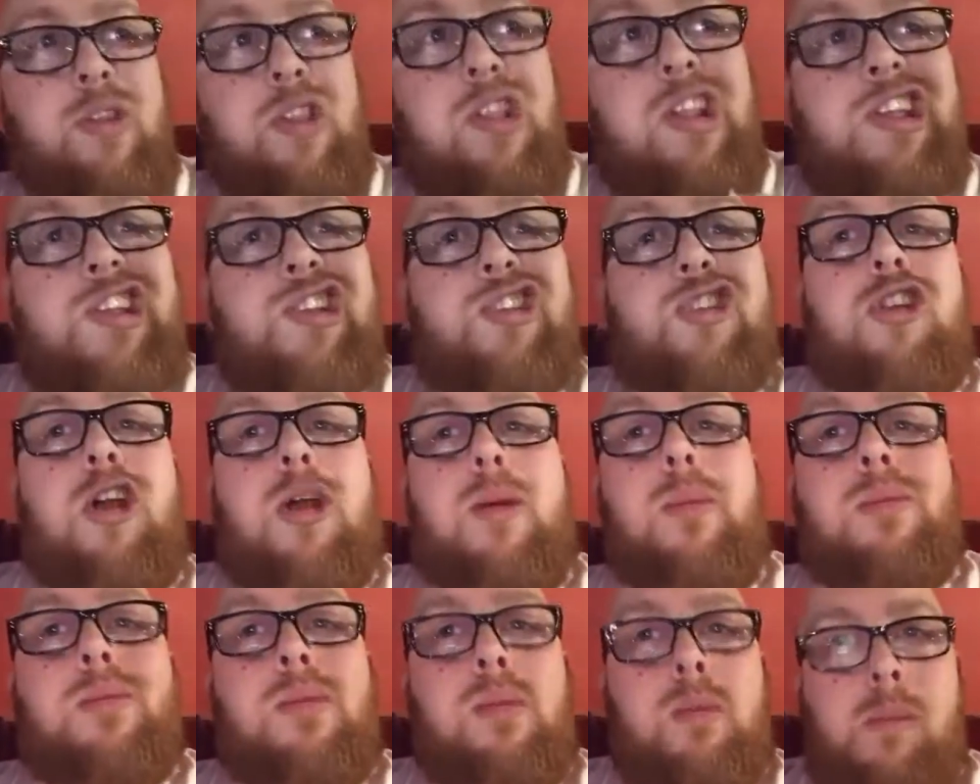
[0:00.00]
The Last
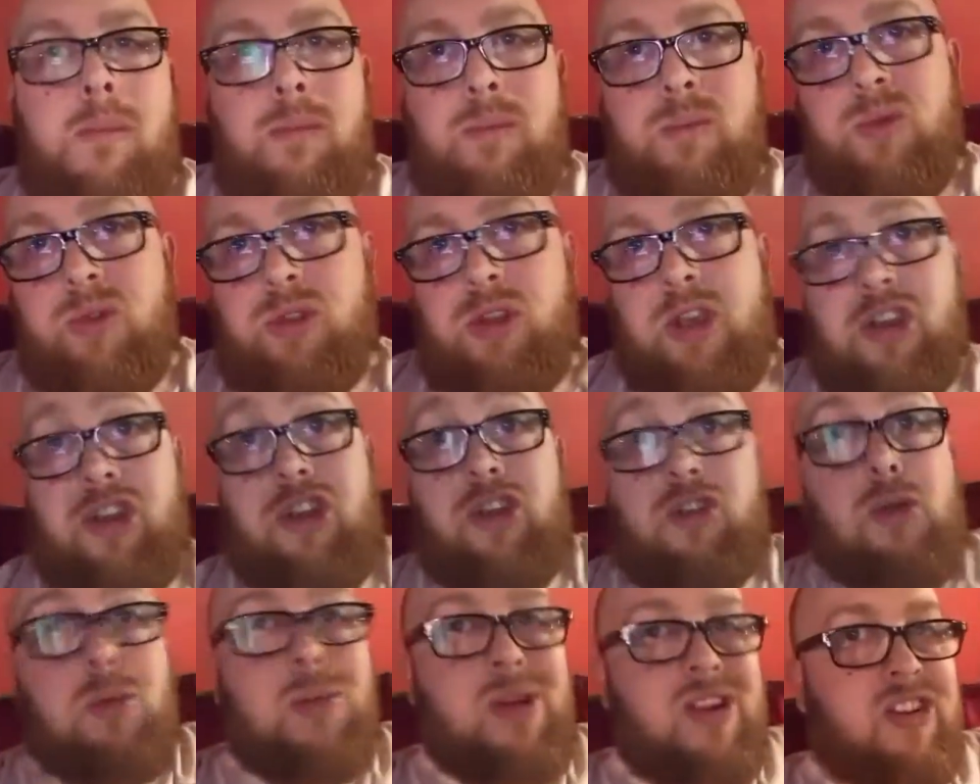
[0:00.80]
Crumb is
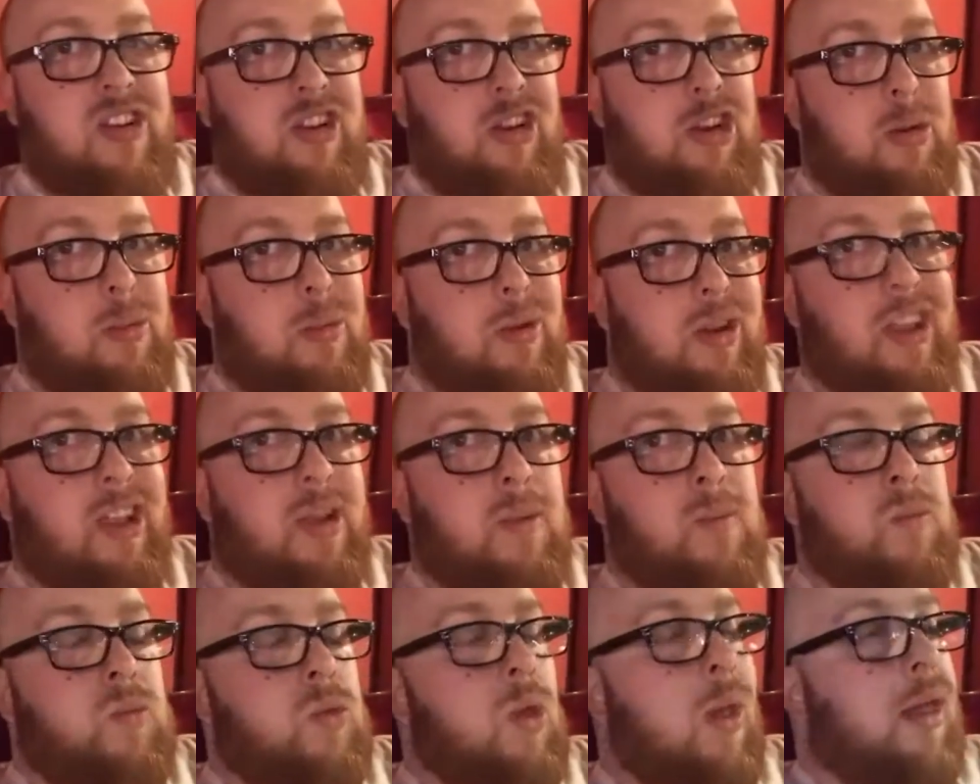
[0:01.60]
a romantic comedy
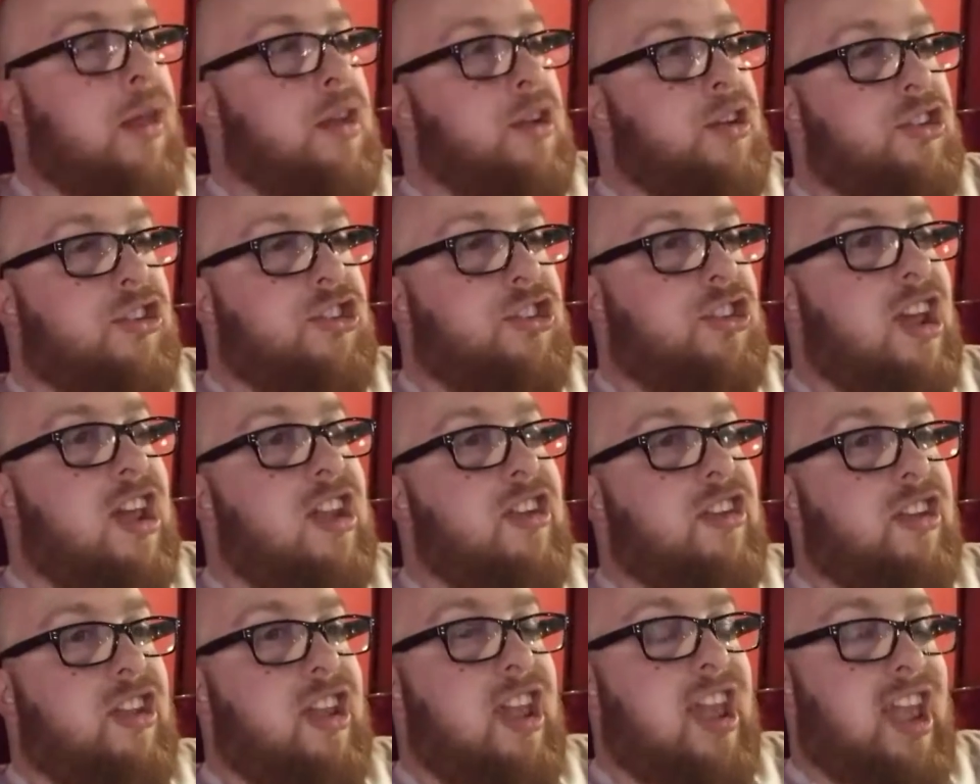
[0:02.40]
set
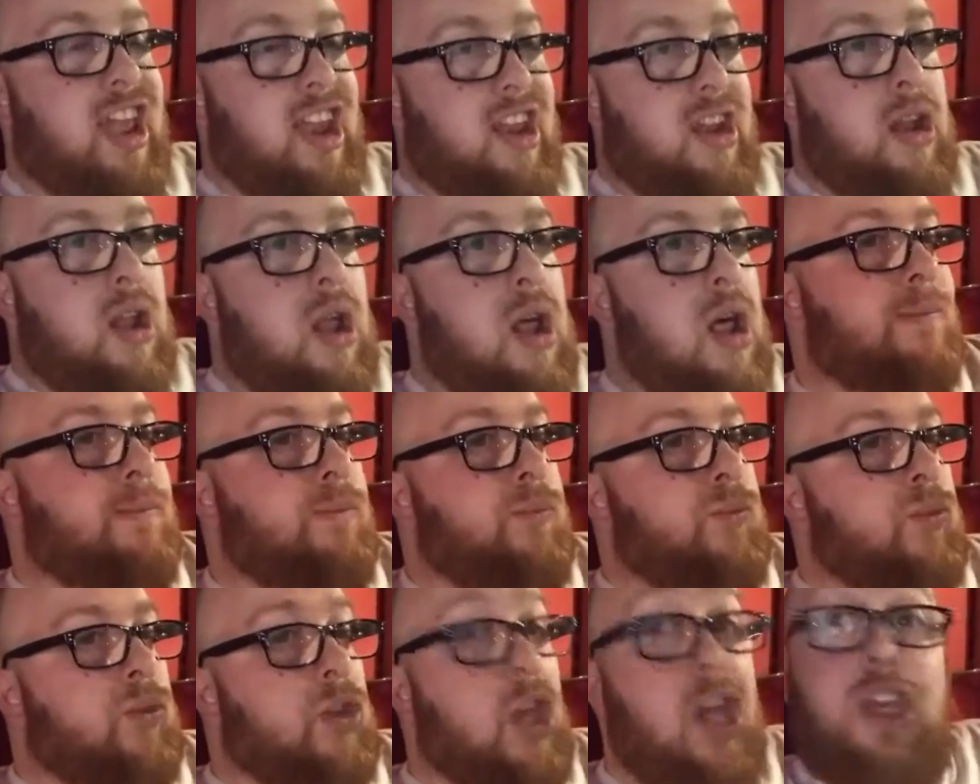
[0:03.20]
in
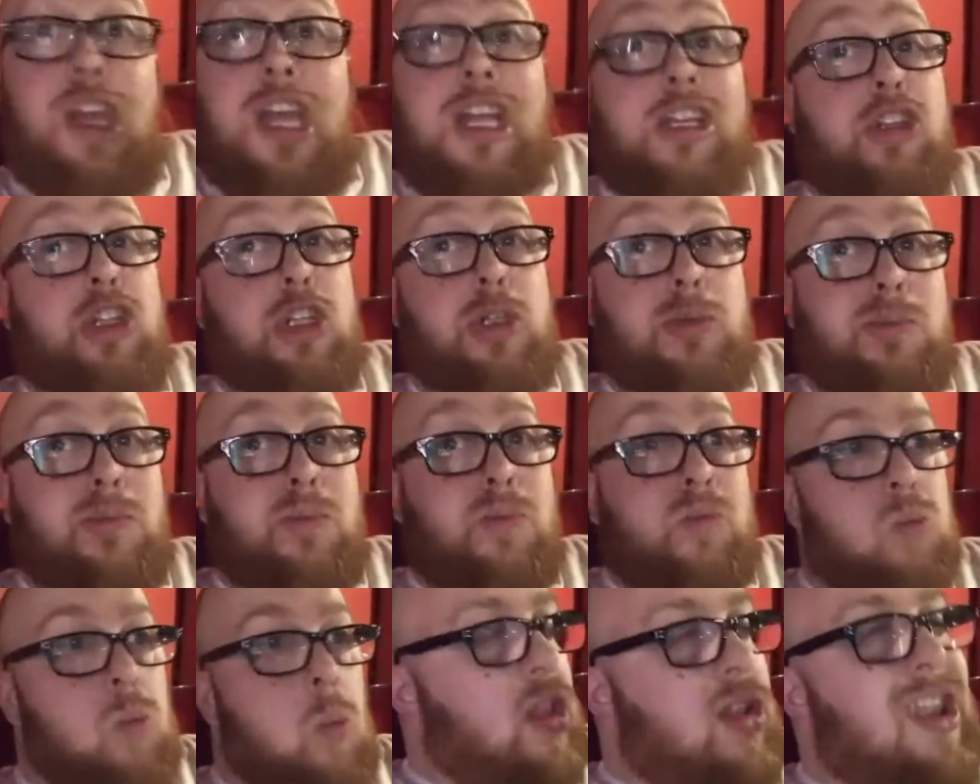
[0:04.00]
a cake shop.
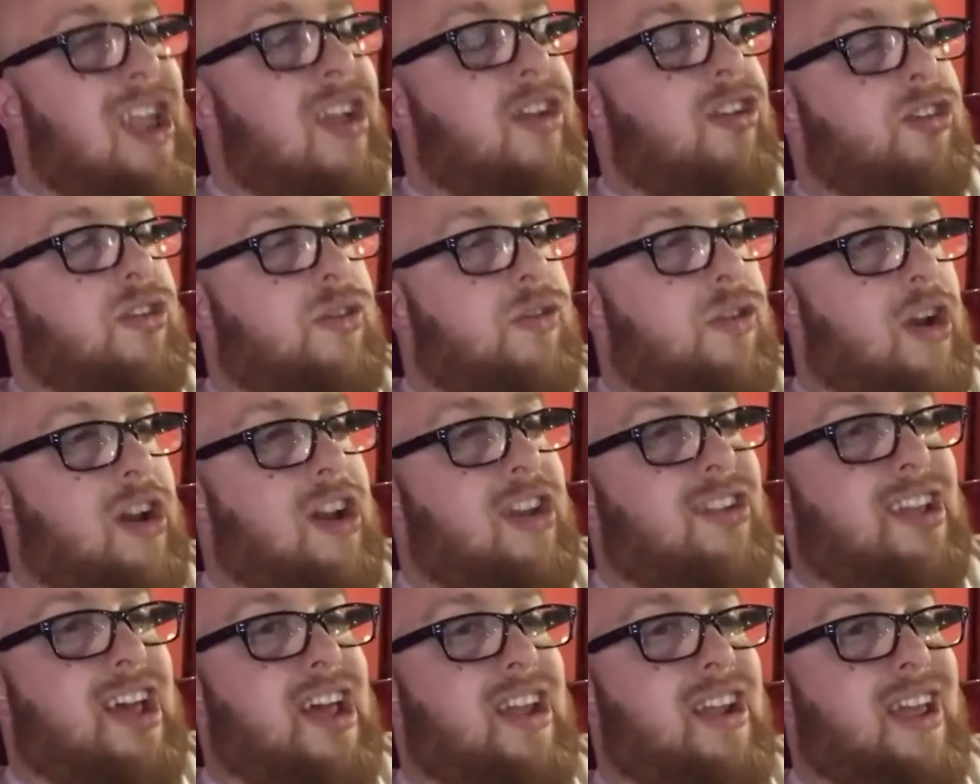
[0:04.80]
Next
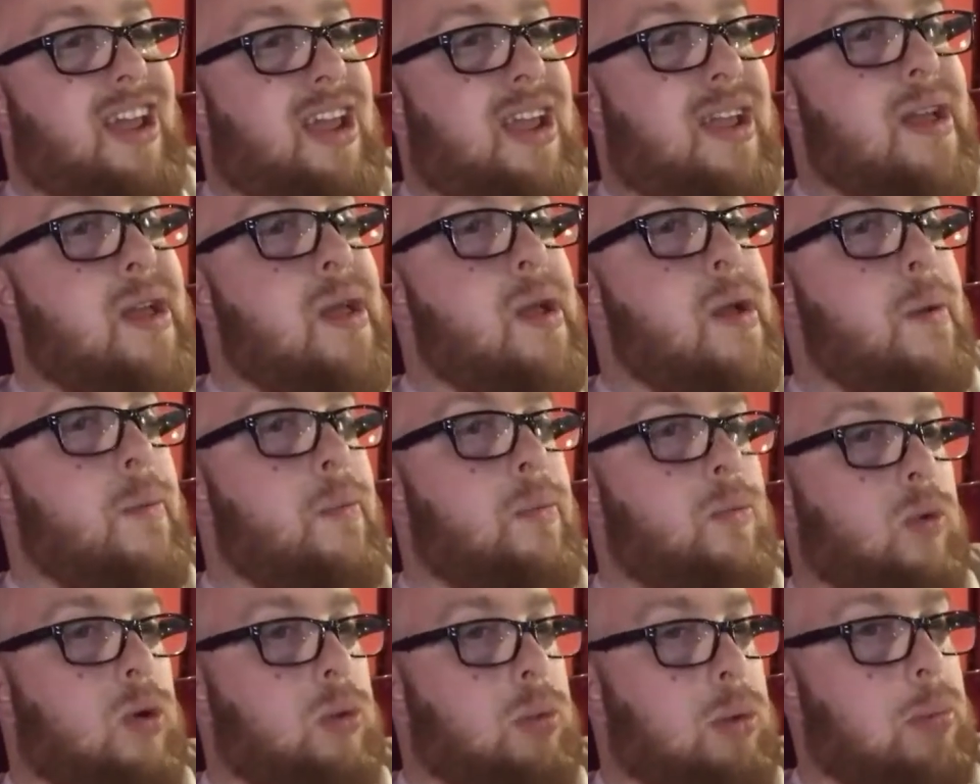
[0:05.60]
Friday, Saturday,
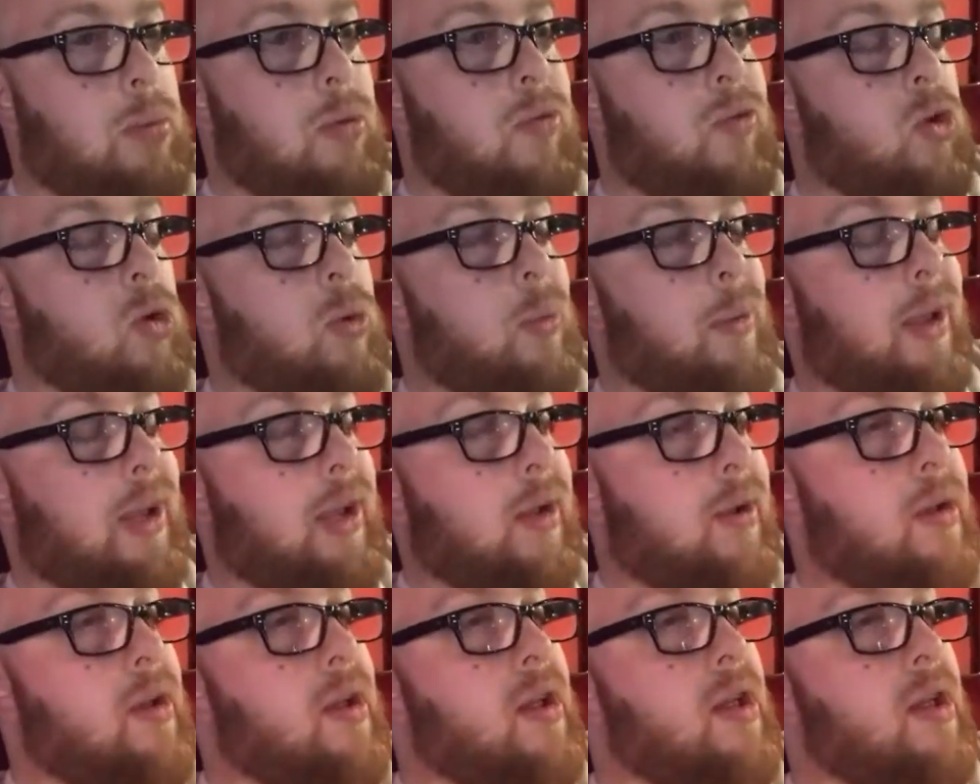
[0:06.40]
we'll be performing